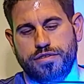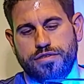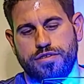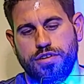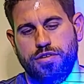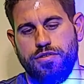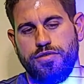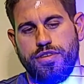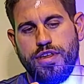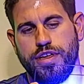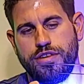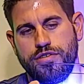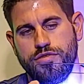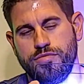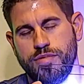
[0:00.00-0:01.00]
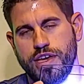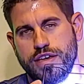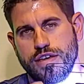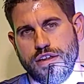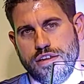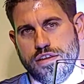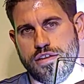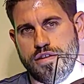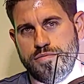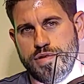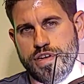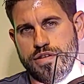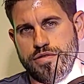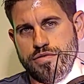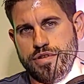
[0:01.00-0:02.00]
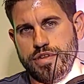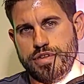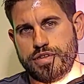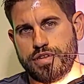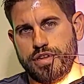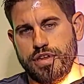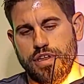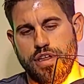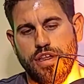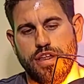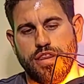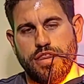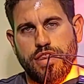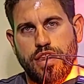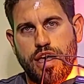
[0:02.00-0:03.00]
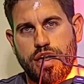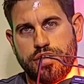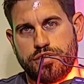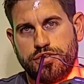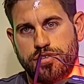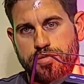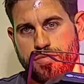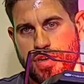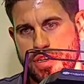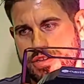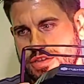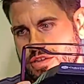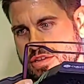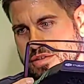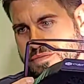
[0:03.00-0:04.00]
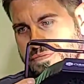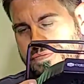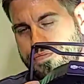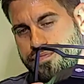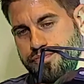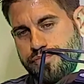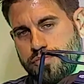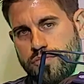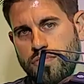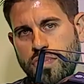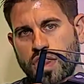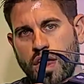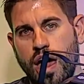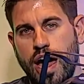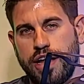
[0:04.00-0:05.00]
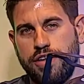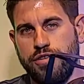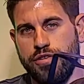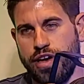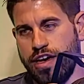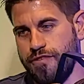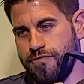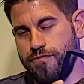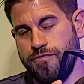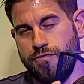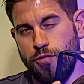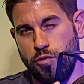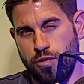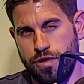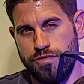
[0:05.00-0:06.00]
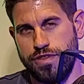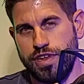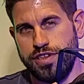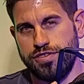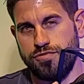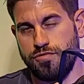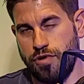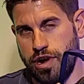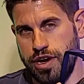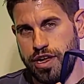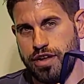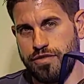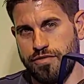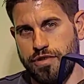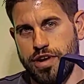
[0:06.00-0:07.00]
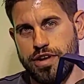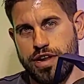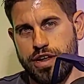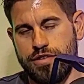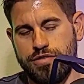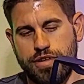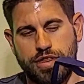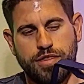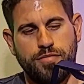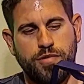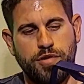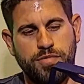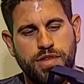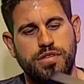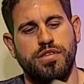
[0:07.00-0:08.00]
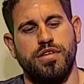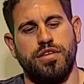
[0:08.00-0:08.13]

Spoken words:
So they do make a little bit of noise, not too much. I do have 4 of these running right now at the moment.